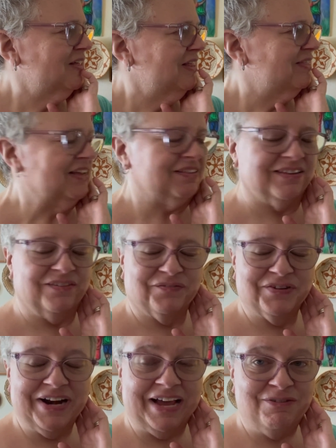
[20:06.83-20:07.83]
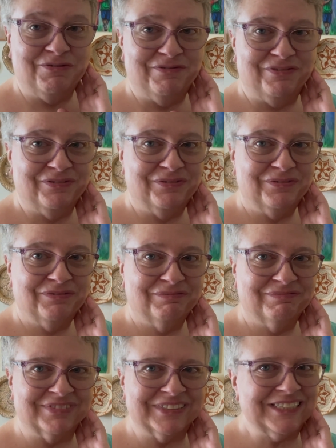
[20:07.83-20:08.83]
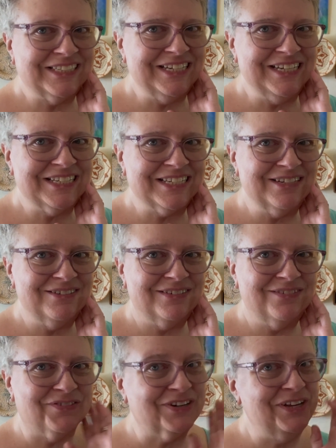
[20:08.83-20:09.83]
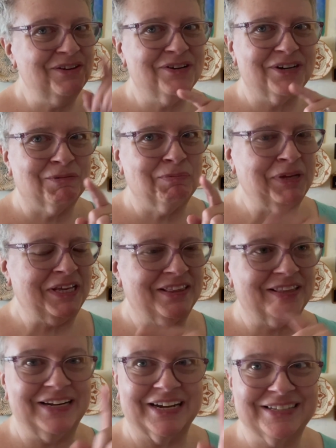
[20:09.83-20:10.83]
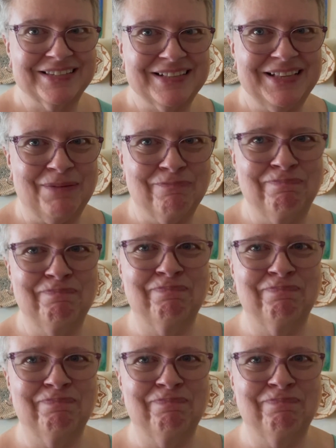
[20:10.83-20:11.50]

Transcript: that's it for now. We'll see you soon. For you, it'll be the next clip.